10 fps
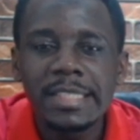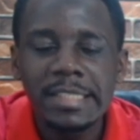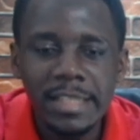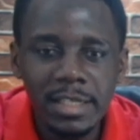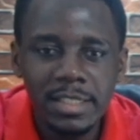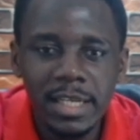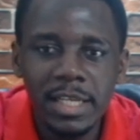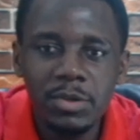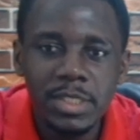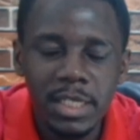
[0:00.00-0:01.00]
Just a
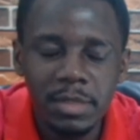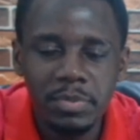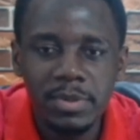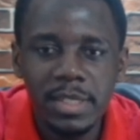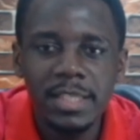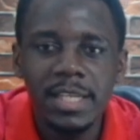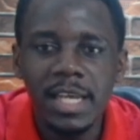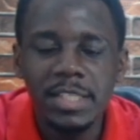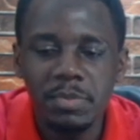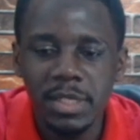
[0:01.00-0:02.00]
little slip in the
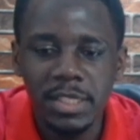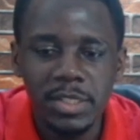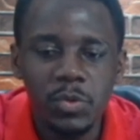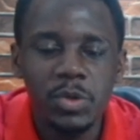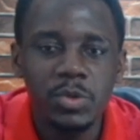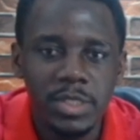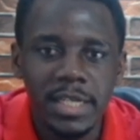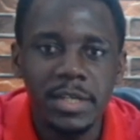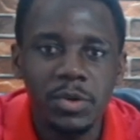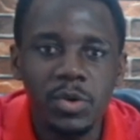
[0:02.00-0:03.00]
last minute, we
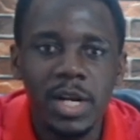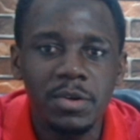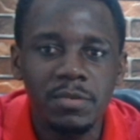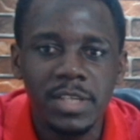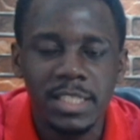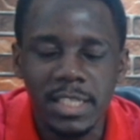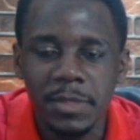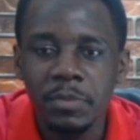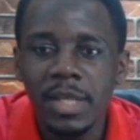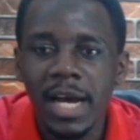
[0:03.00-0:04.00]
conceded a goal. And obviously,
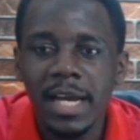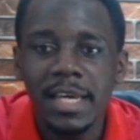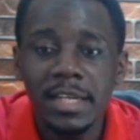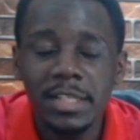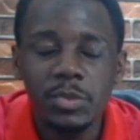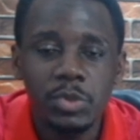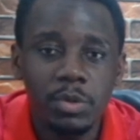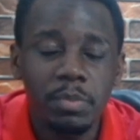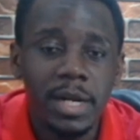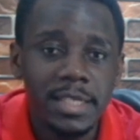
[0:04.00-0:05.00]
against Crystal
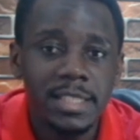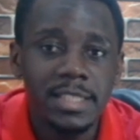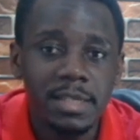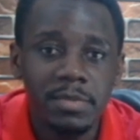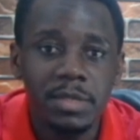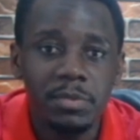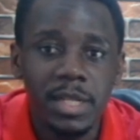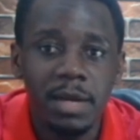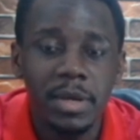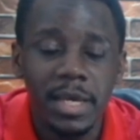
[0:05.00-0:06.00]
Palace, the same thing really
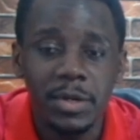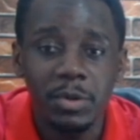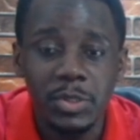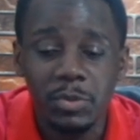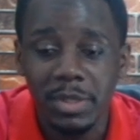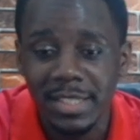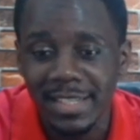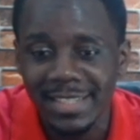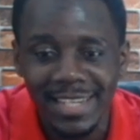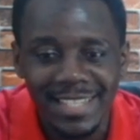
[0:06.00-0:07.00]
happened onto Manchester
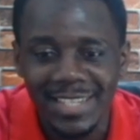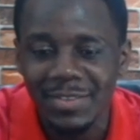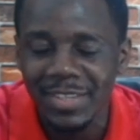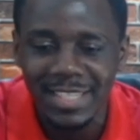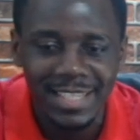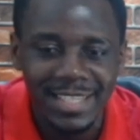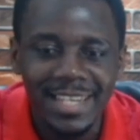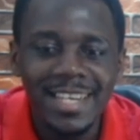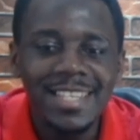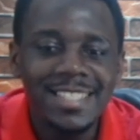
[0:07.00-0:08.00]
United. And obviously,
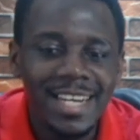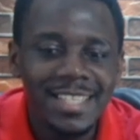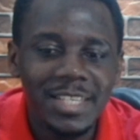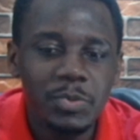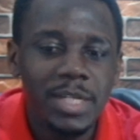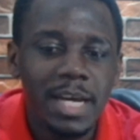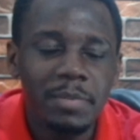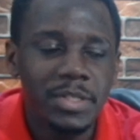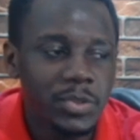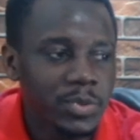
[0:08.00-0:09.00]
such things will come
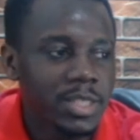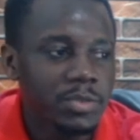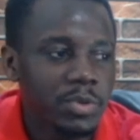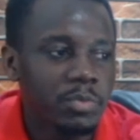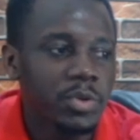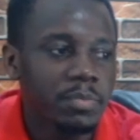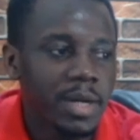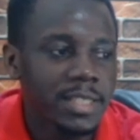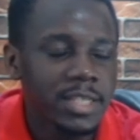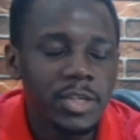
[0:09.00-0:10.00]
in through in this rebuild,
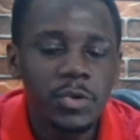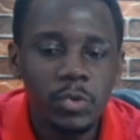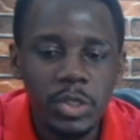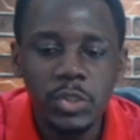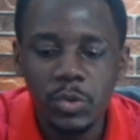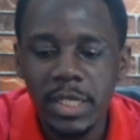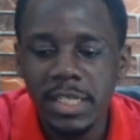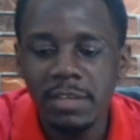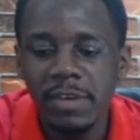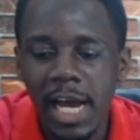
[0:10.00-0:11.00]
but we shouldn't
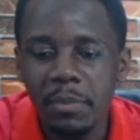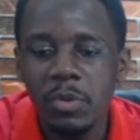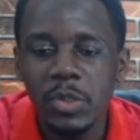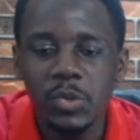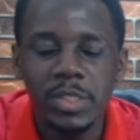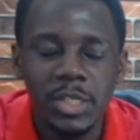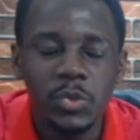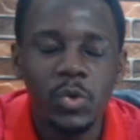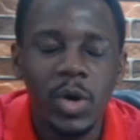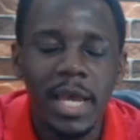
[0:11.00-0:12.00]
give up. We should just
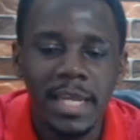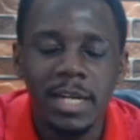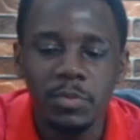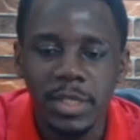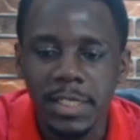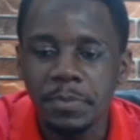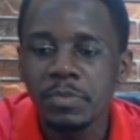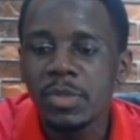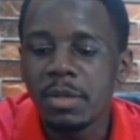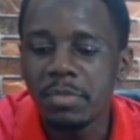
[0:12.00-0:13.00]
go ahead and really
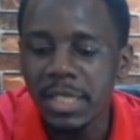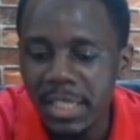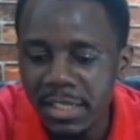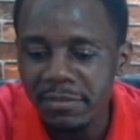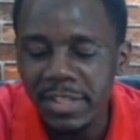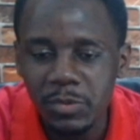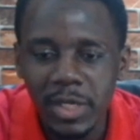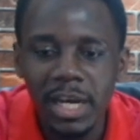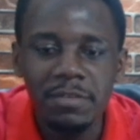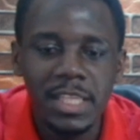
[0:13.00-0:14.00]
believe that we are
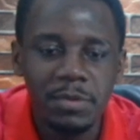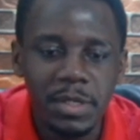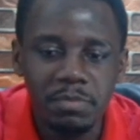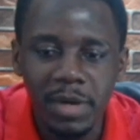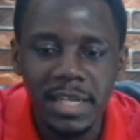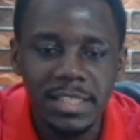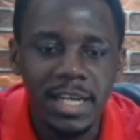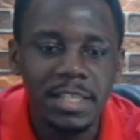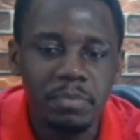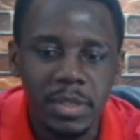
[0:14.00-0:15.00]
having the right
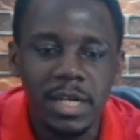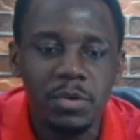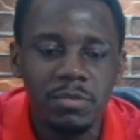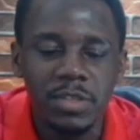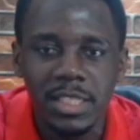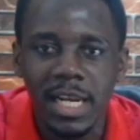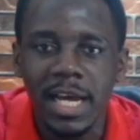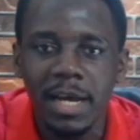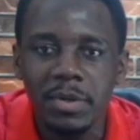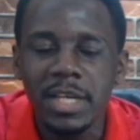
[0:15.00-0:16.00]
manager, the pinnacle of this
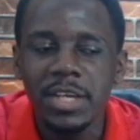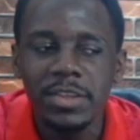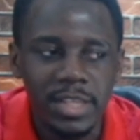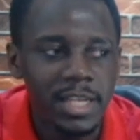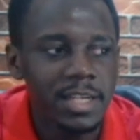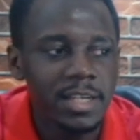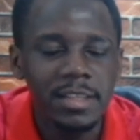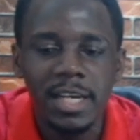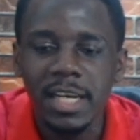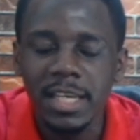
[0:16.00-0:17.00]
club. Then
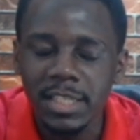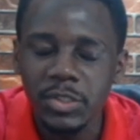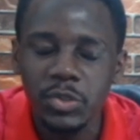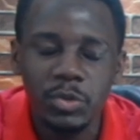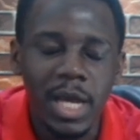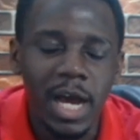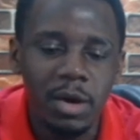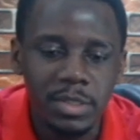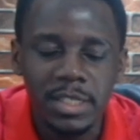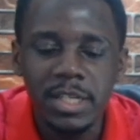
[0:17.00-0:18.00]
the Glazers should be out,